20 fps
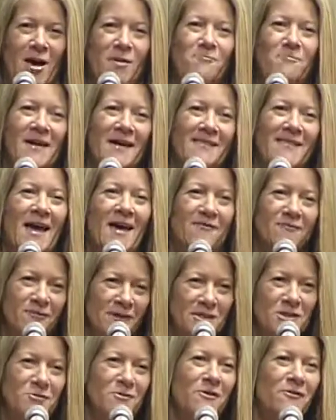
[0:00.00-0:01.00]
But that
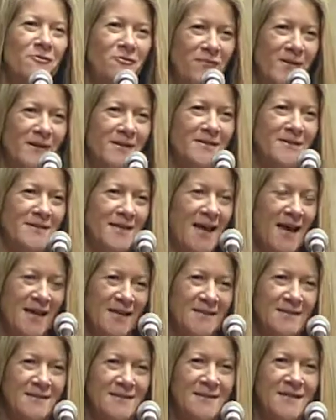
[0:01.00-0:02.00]
visual field
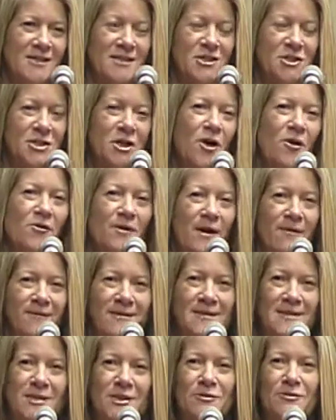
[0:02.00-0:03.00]
test showed I
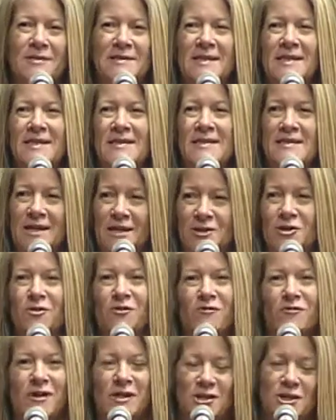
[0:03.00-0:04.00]
was losing
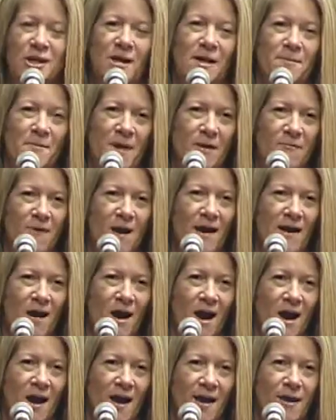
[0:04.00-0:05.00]
central vision in my right
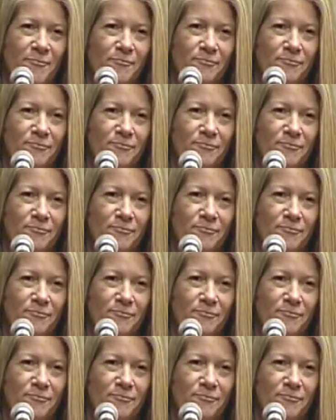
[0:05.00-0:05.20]
eye.